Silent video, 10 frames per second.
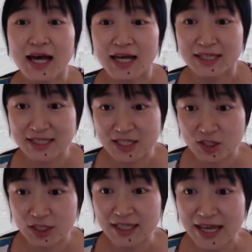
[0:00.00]
This
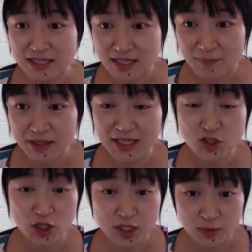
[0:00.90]
study examined
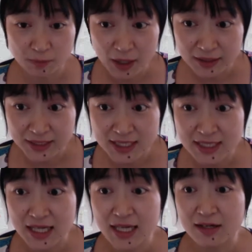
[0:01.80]
education practice
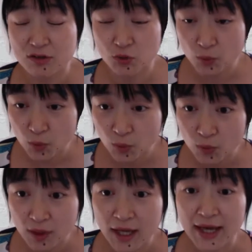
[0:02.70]
in a school
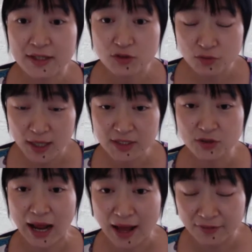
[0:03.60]
and tried to
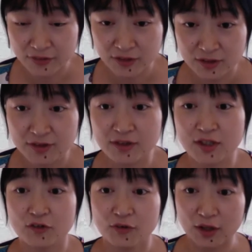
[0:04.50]
answer the
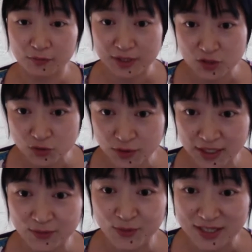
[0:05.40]
following three
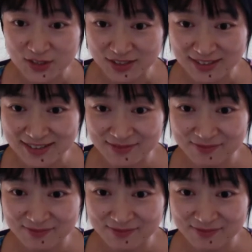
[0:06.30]
questions.